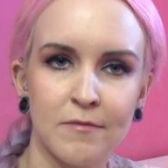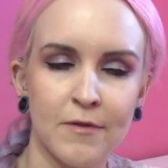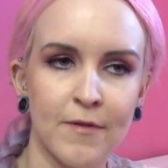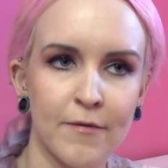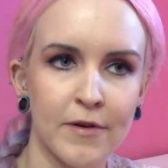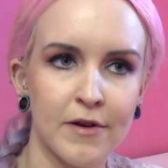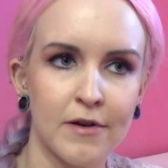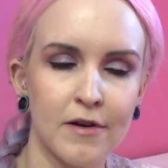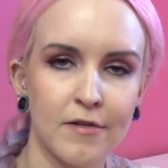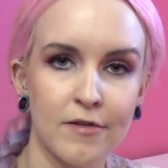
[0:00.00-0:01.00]
with
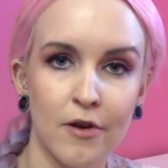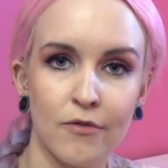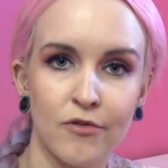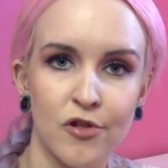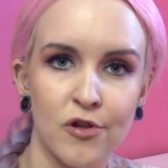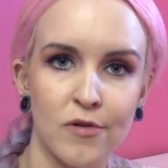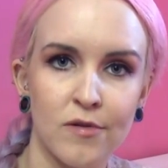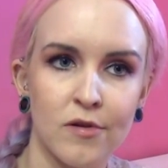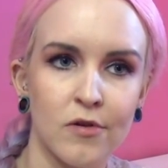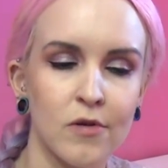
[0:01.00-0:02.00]
other styles of shoe
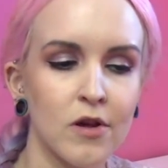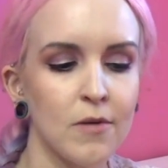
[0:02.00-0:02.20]
too,